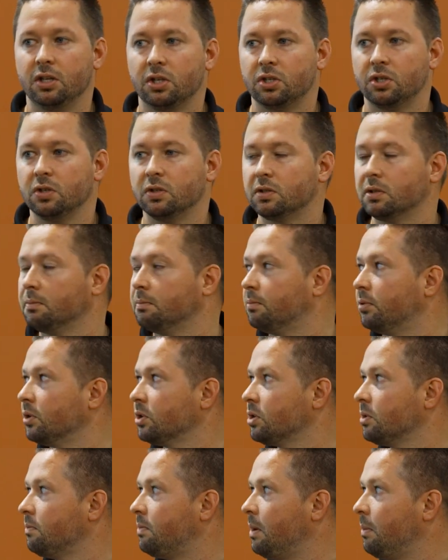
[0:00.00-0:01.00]
issues and
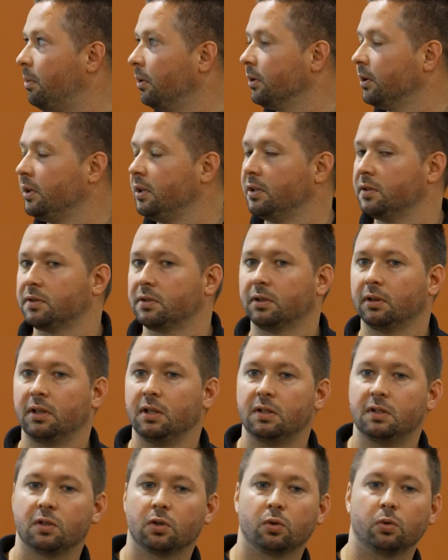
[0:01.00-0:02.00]
pushing people to this,
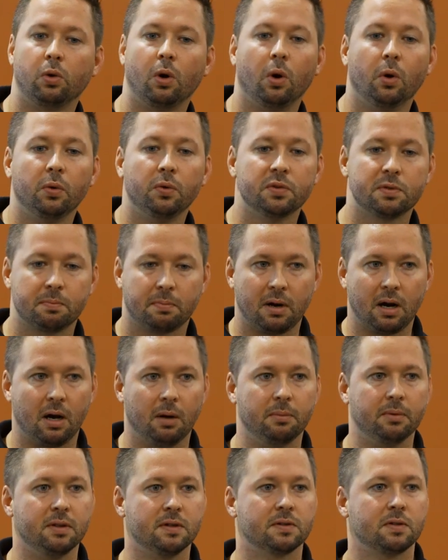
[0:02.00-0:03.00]
this Crohn's
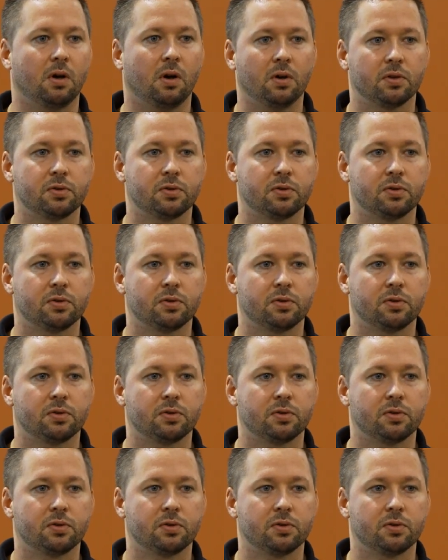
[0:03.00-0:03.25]
problem and this